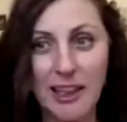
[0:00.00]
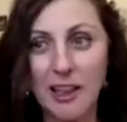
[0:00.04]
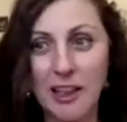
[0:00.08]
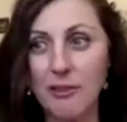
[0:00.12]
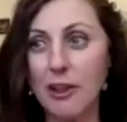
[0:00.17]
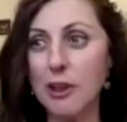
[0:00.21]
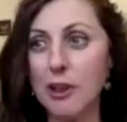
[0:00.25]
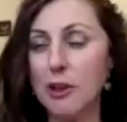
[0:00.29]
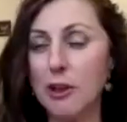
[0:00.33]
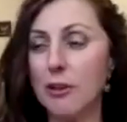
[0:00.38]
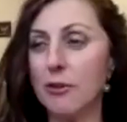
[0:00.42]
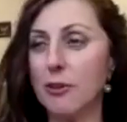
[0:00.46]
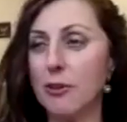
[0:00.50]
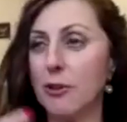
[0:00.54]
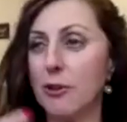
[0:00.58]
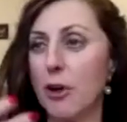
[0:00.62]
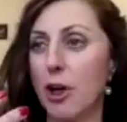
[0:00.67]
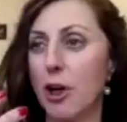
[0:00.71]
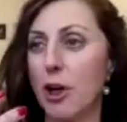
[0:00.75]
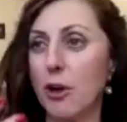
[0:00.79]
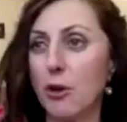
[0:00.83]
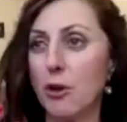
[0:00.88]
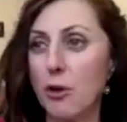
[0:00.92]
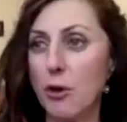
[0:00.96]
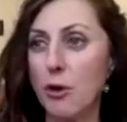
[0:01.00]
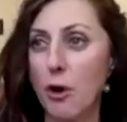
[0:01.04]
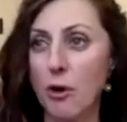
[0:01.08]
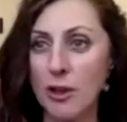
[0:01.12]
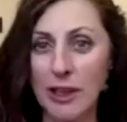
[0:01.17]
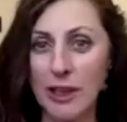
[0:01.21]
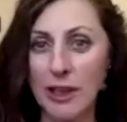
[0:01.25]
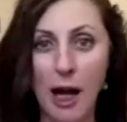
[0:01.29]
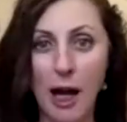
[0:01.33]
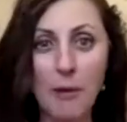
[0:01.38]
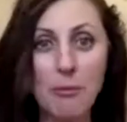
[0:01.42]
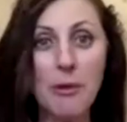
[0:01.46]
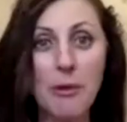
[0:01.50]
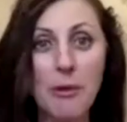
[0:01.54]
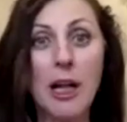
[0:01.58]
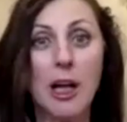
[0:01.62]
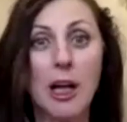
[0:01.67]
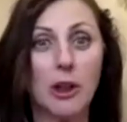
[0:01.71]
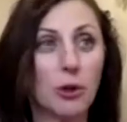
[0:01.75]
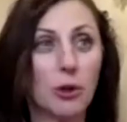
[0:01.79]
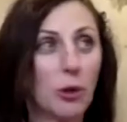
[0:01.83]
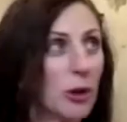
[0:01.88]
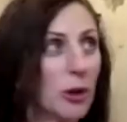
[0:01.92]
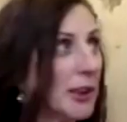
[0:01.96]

even if you're grown up, to